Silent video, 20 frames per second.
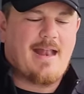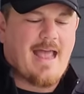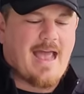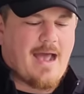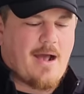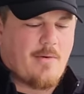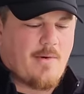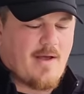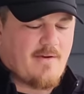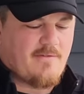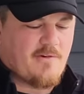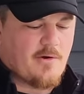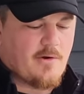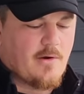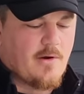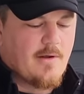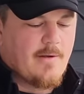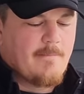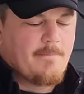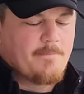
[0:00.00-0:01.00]
However,
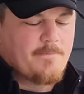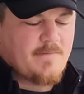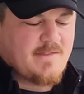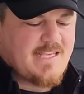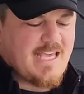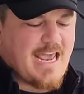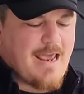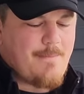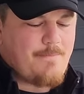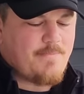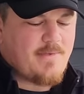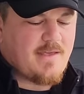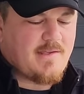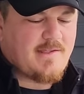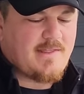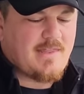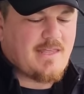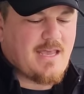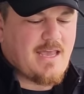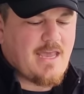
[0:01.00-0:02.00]
tape this
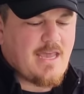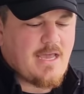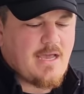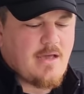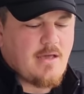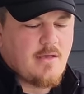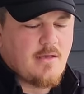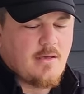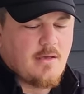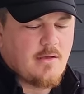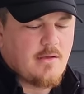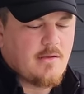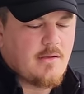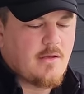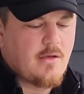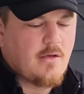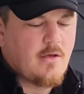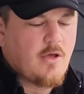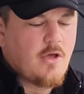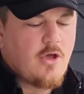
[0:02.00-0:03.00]
thing
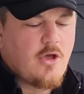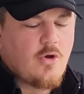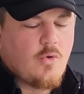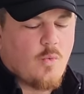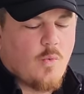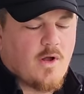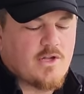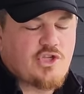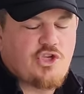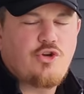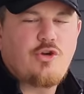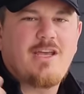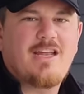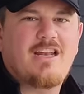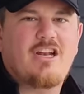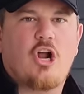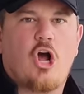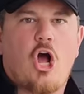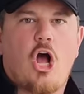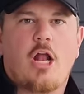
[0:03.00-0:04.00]
once you get
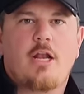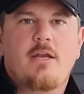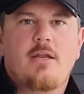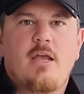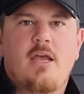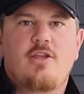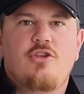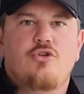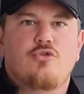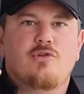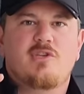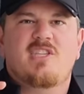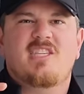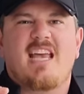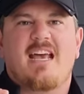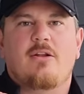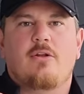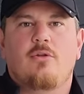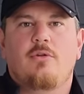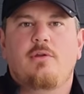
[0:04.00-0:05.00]
it on and you're
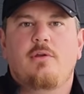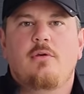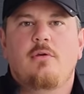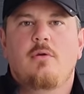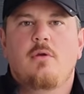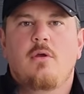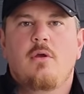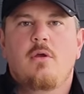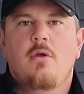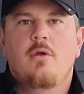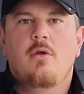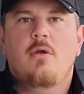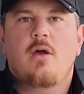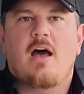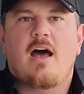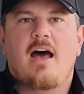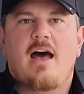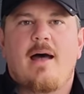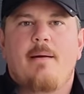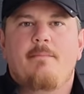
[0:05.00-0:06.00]
settled,
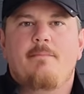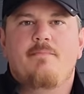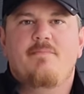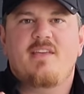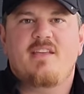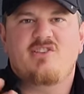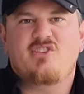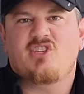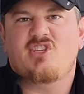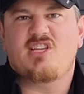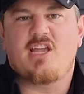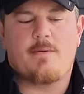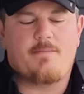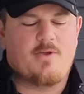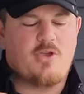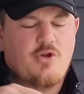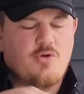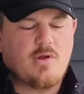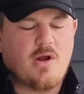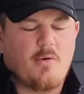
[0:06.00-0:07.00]
um, then just tape it.
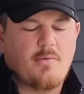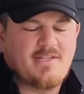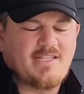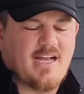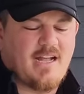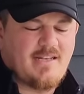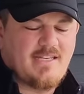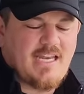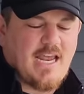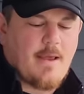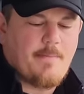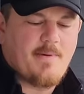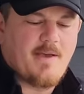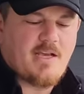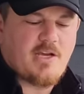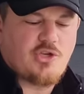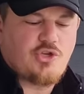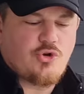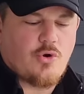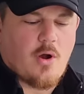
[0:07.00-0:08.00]
You can always untape it
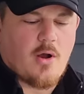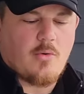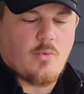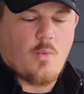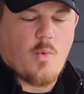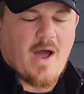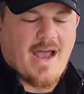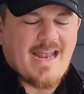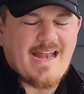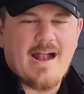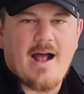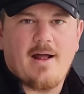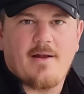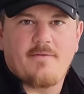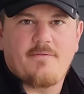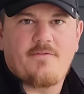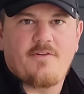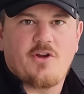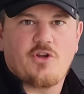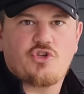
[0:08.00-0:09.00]
because you're on white
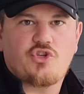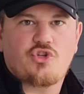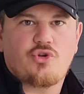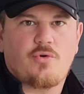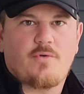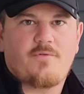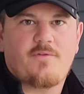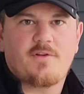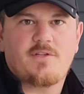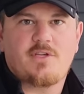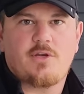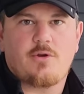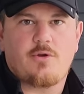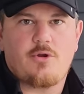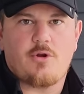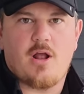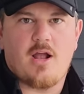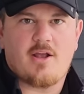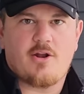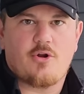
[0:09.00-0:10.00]
unfinished surface here.
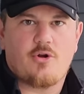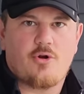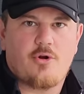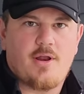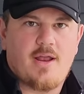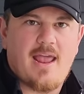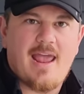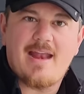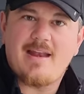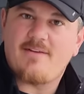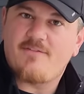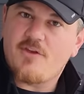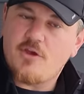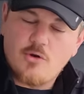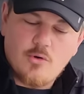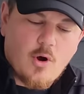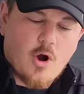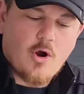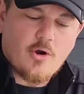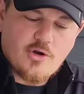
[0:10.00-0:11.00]
You're not gonna hurt it. And if
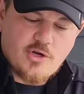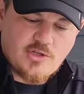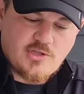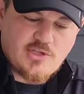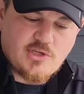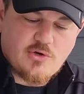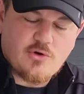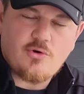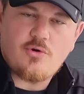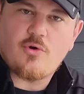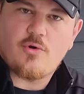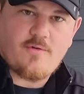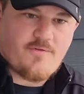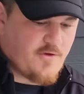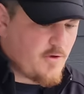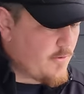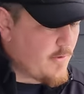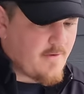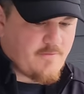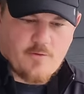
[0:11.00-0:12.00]
you are concerned or if
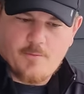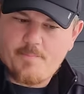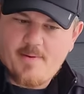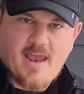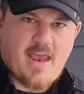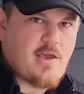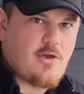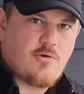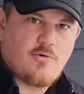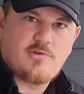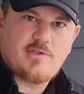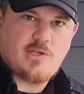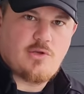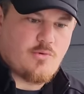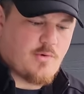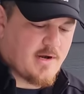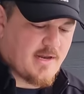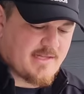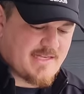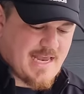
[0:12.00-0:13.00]
you ever paint yours and you
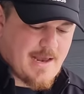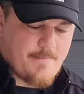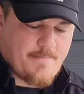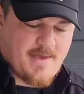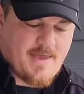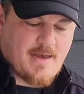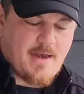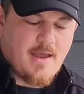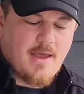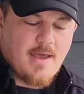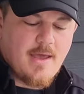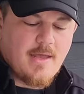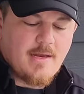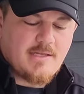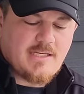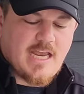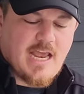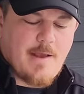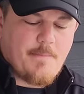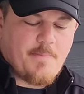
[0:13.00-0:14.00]
wanna tape it,
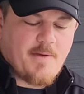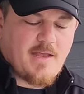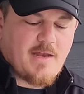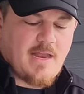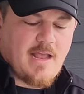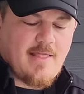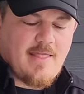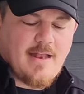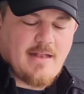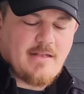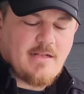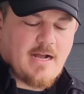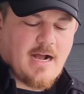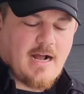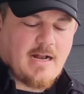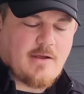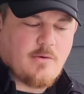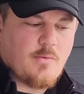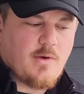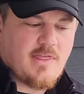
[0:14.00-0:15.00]
tape it, and then
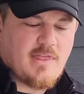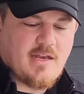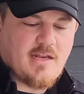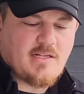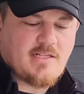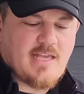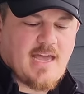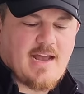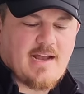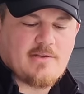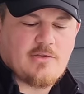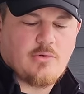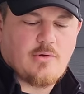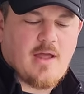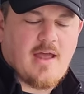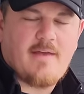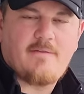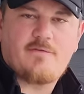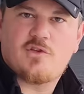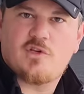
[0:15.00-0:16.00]
cut it with an X-Acto
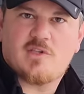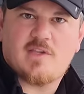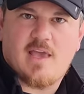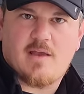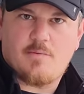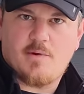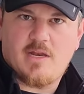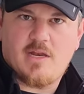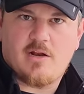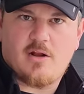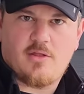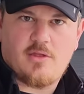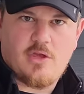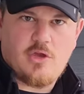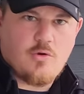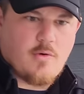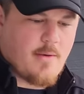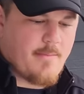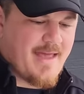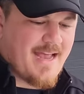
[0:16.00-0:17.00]
knife, just like we did on the
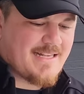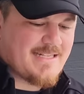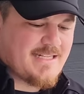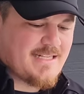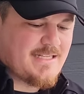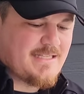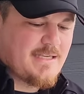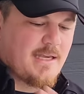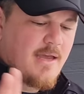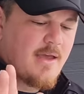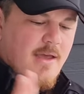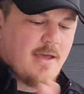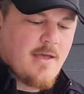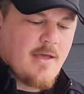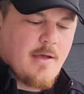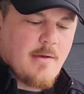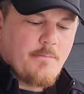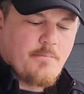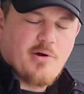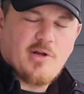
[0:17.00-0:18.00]
UMXs.
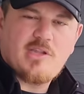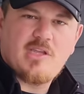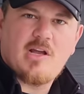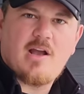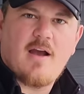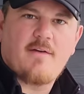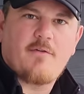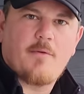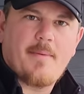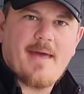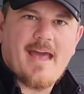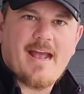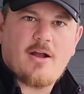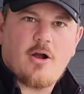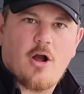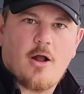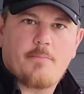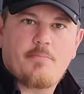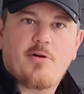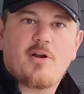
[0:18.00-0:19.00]
Put the cover back
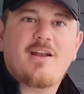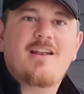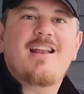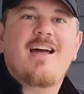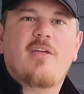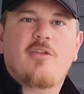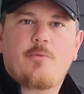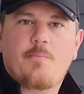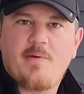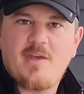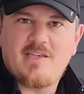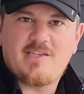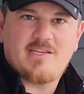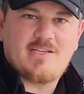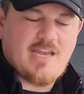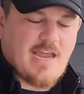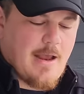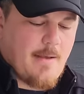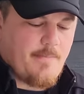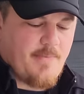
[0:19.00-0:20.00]
on, put another piece of
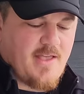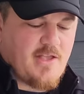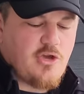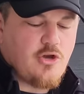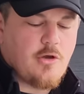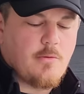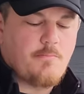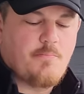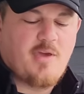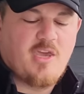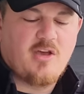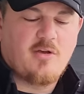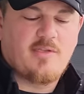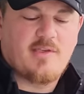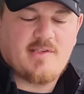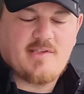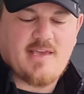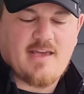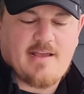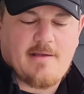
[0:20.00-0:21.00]
tape, then you can peel the
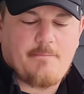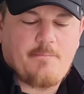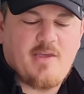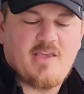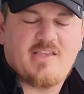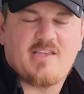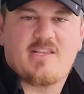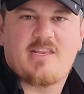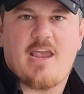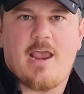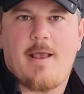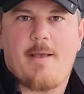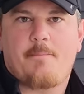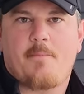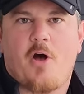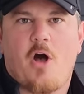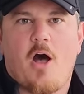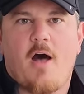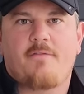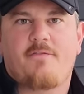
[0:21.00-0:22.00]
second piece of tape
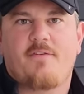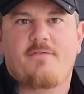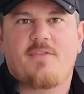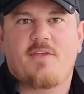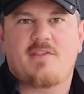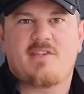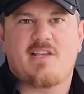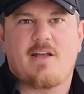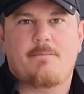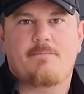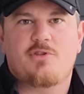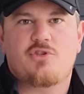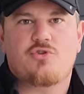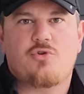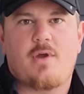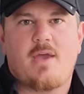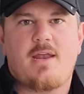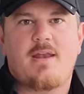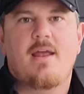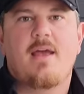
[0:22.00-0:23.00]
off of the
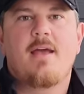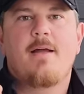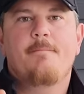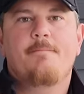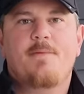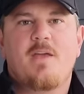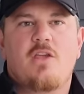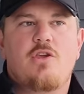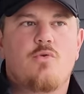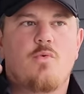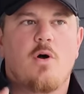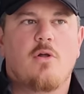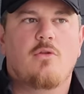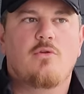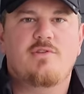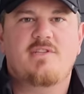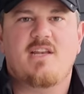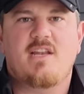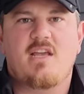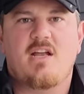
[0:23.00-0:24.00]
substrate and you won't
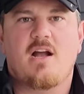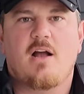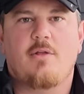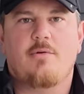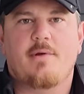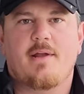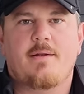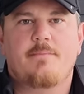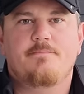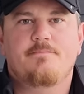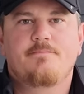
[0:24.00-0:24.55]
lose any colorant.